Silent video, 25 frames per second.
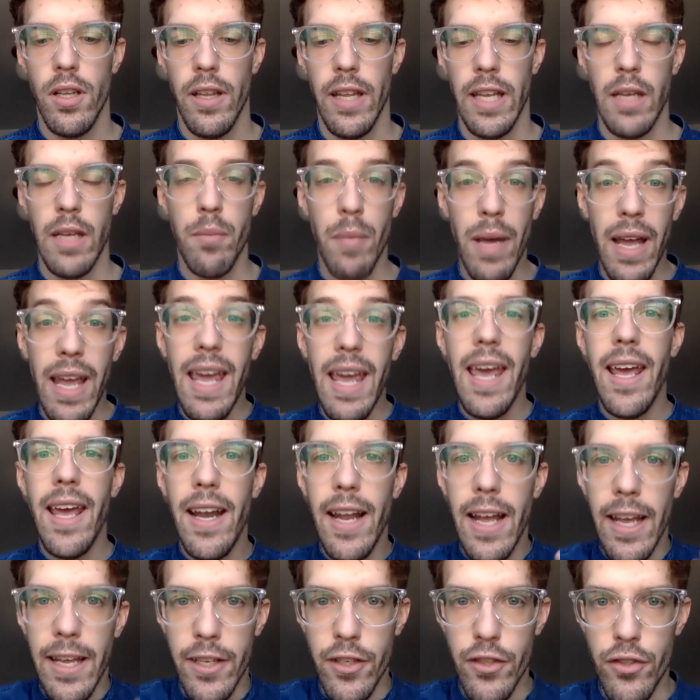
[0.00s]
Like in my head,
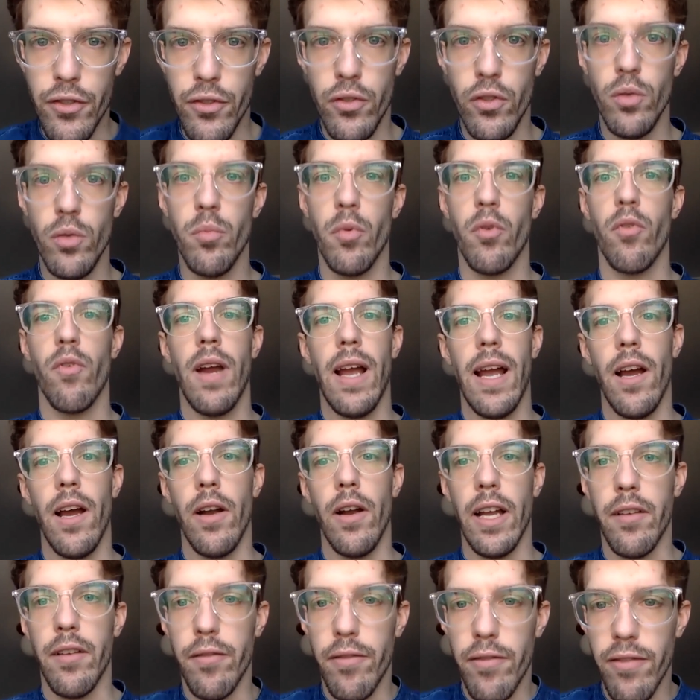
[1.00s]
I can zoom around,
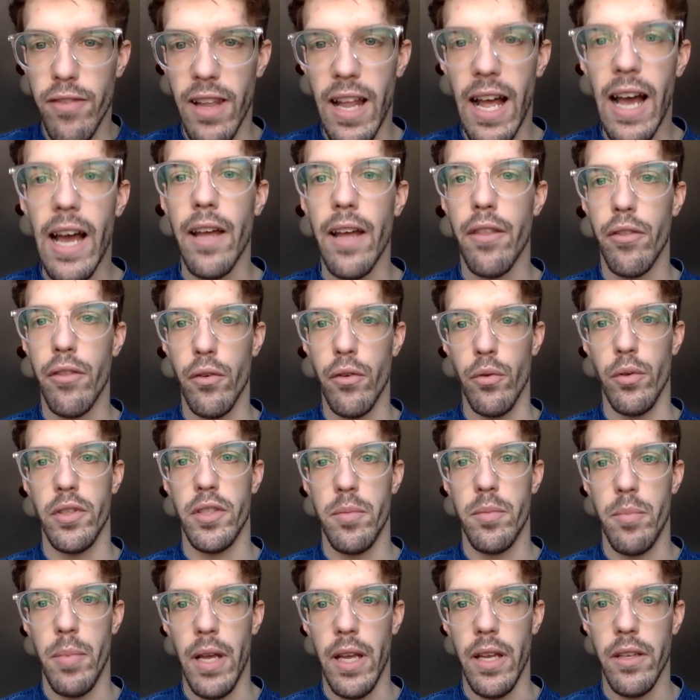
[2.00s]
I can fly through a
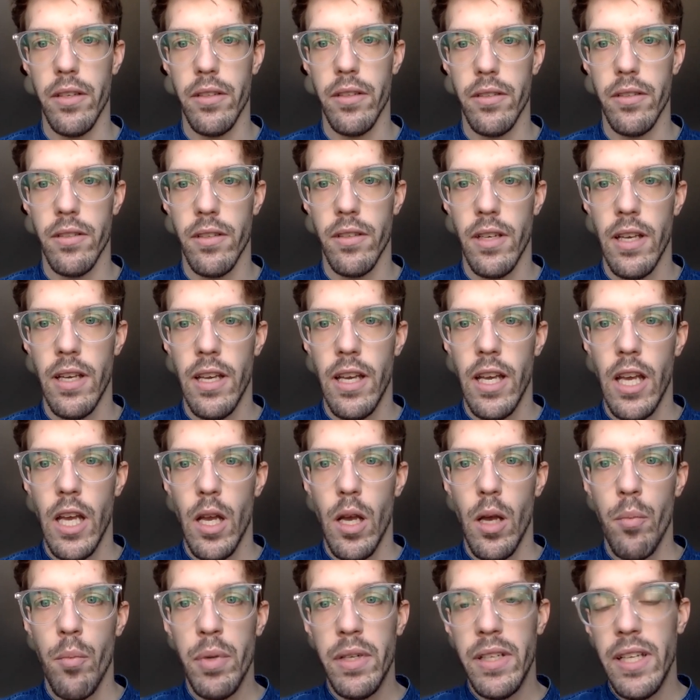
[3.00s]
space
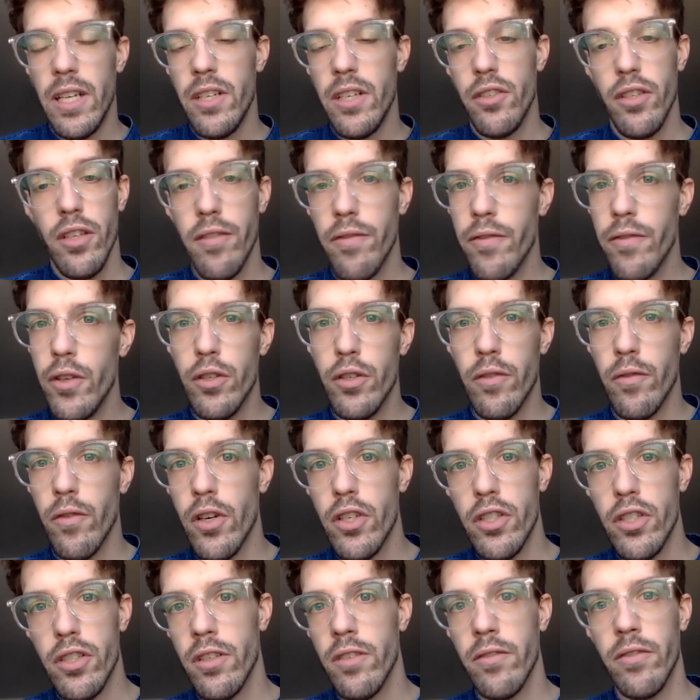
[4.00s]
and potentially a future
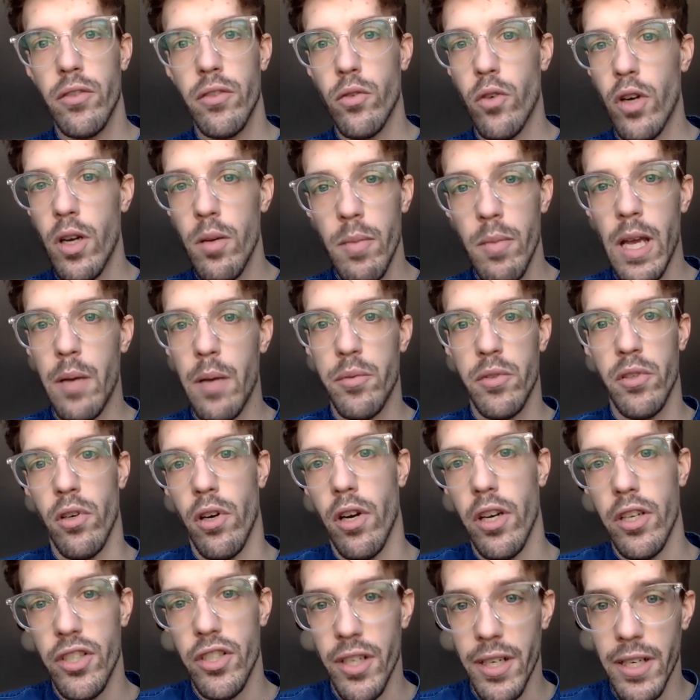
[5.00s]
version of story maps and
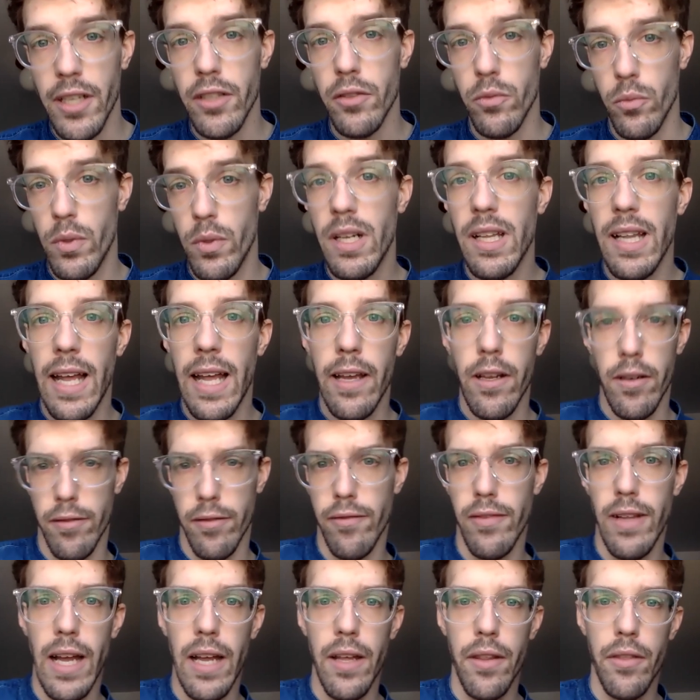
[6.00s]
ArcGIS would allow you to
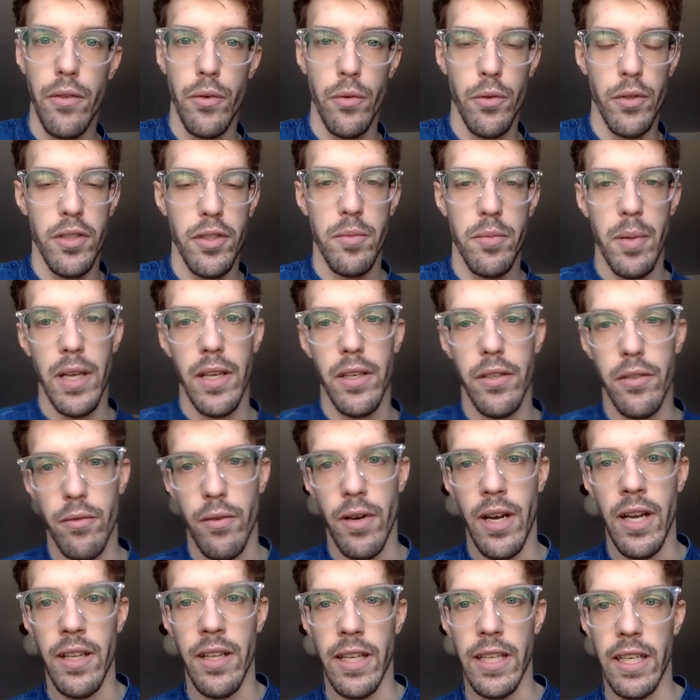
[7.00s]
fly through a space,
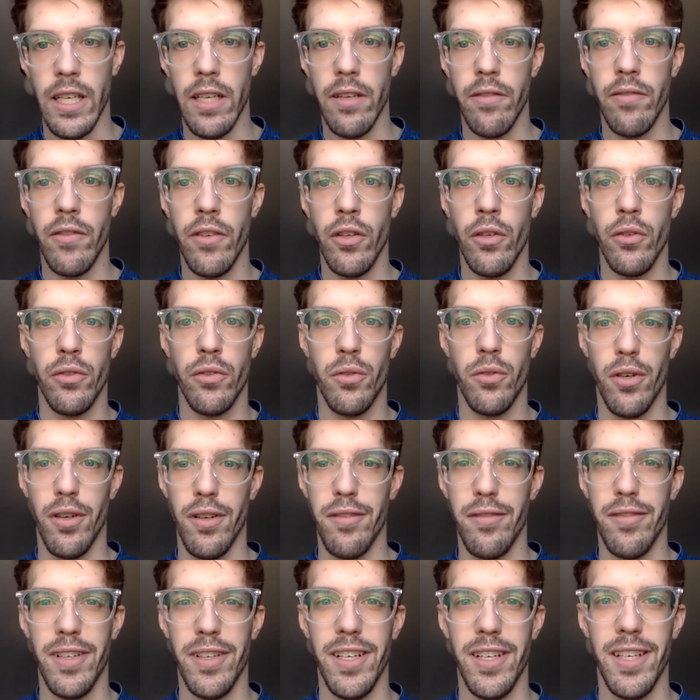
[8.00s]
right? Like give you sort
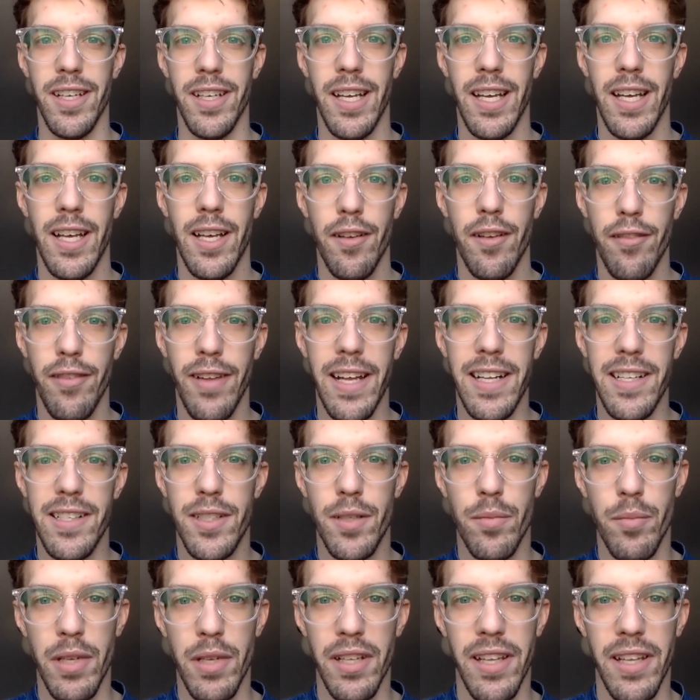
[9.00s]
of a flight
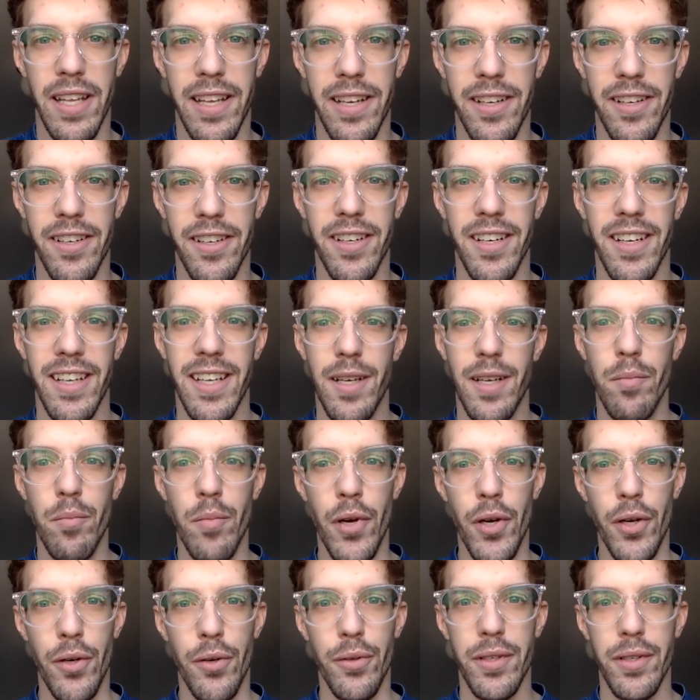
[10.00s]
simulator
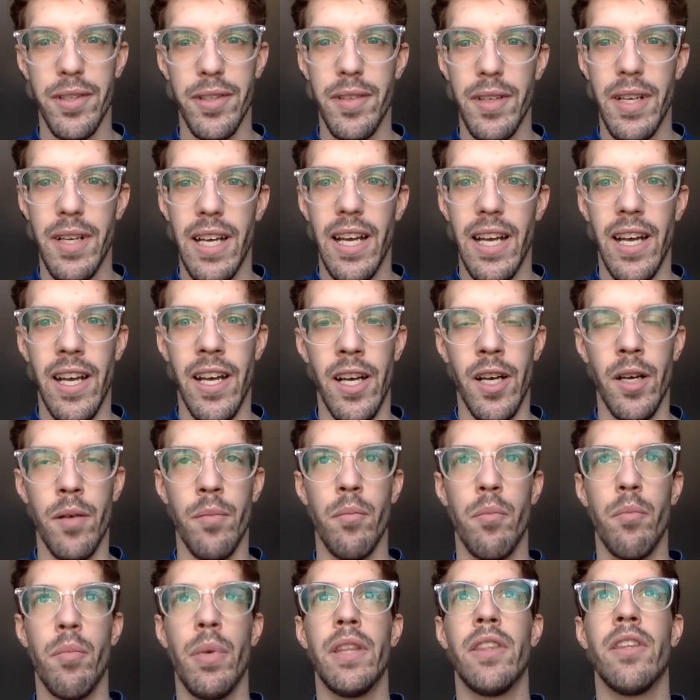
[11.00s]
mode.
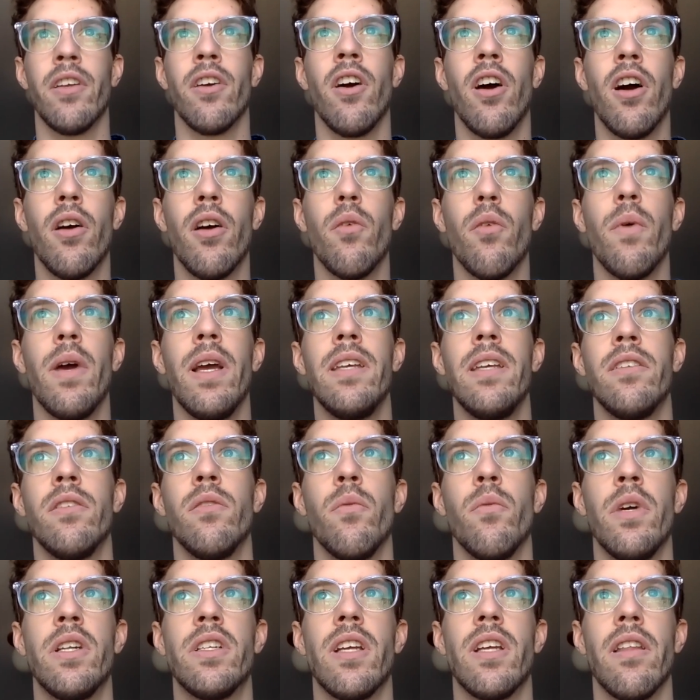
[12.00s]
Um, but there are ways
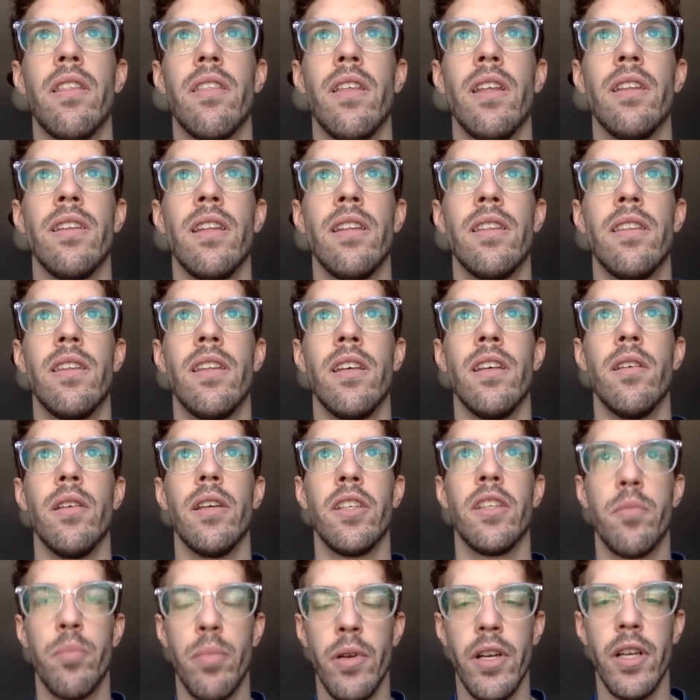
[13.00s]
in which I think that the
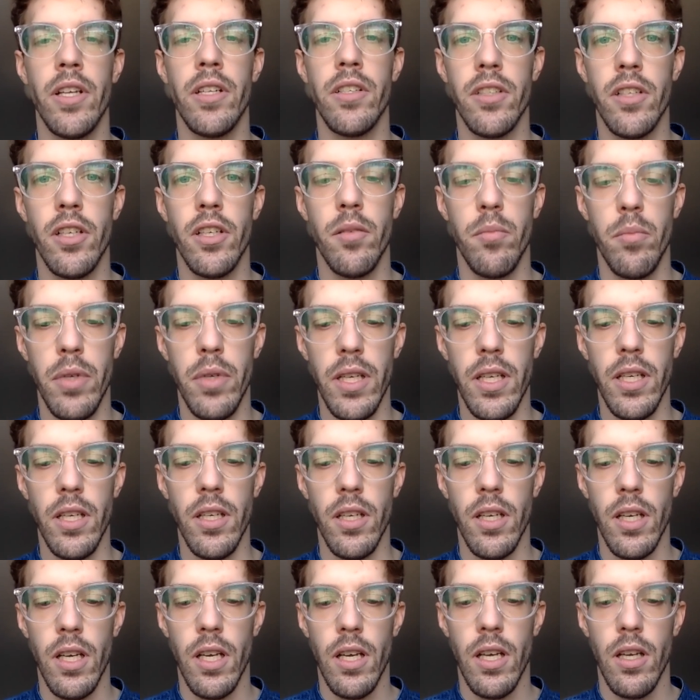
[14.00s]
experience could
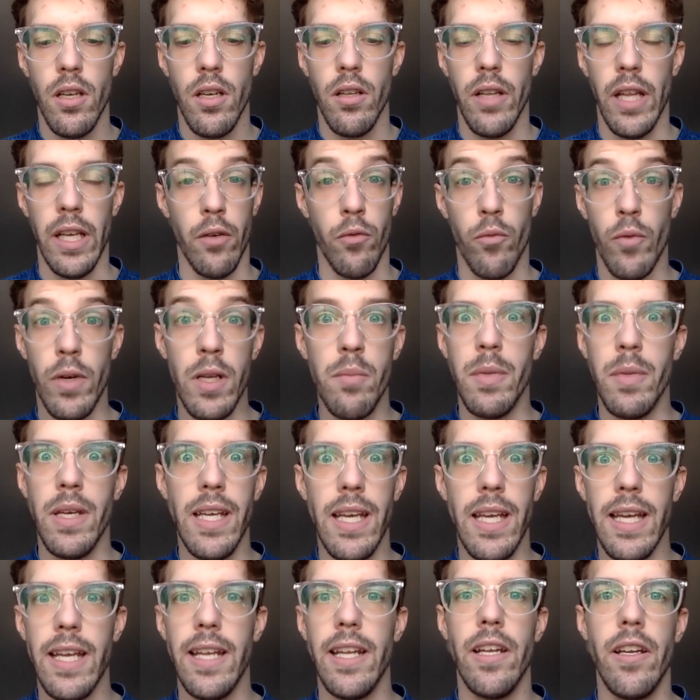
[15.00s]
be like
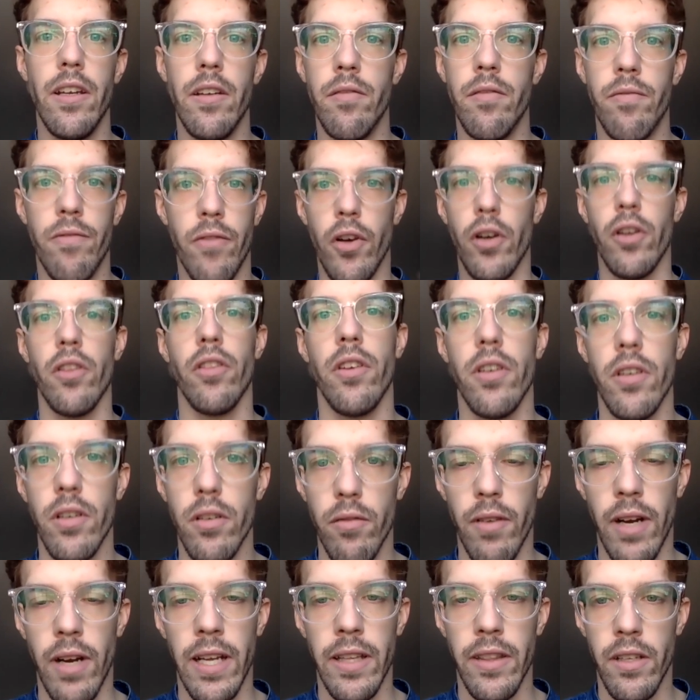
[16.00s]
remediated further,
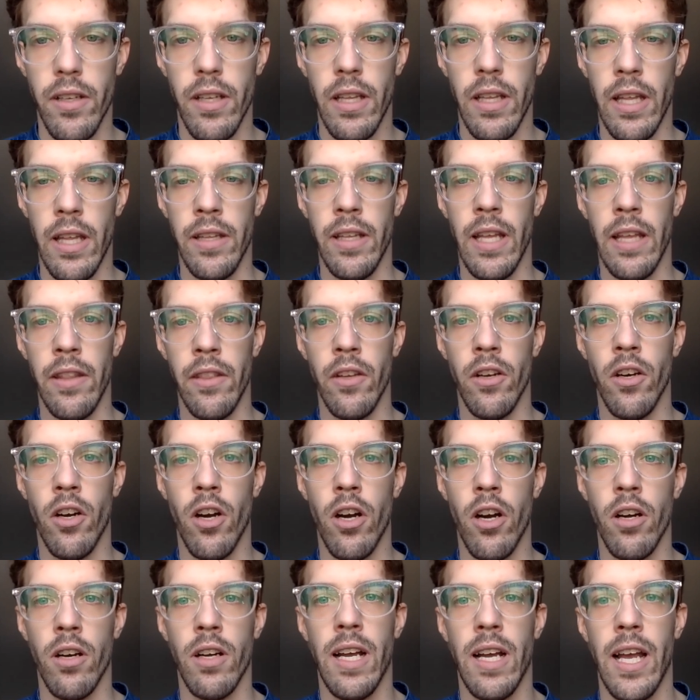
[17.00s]
right? And, and there
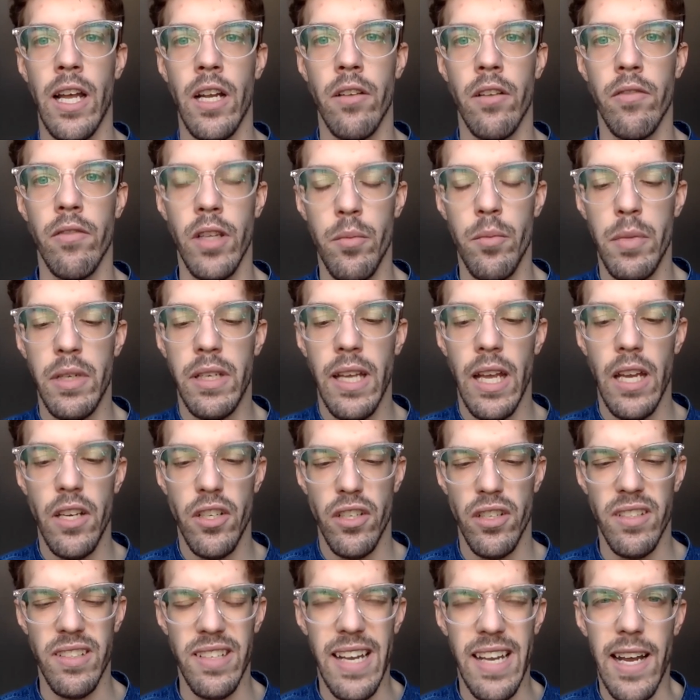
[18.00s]
are kind of
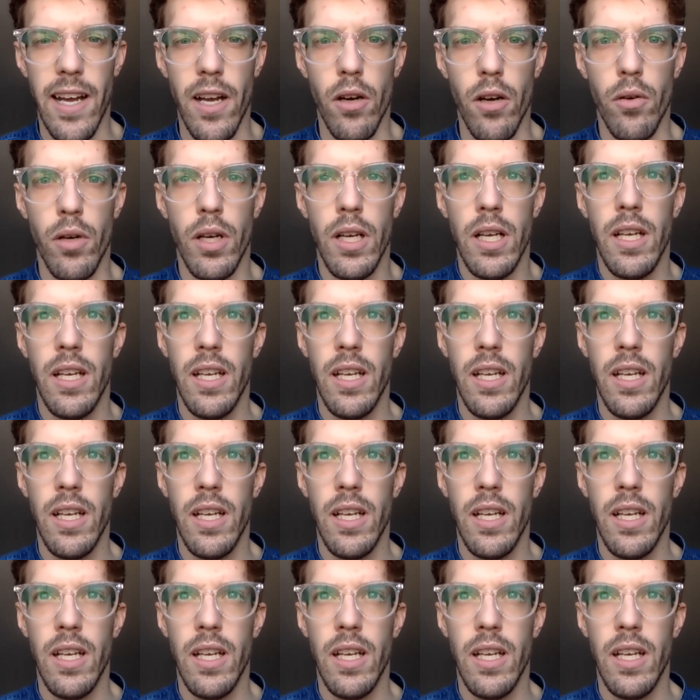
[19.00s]
limitations now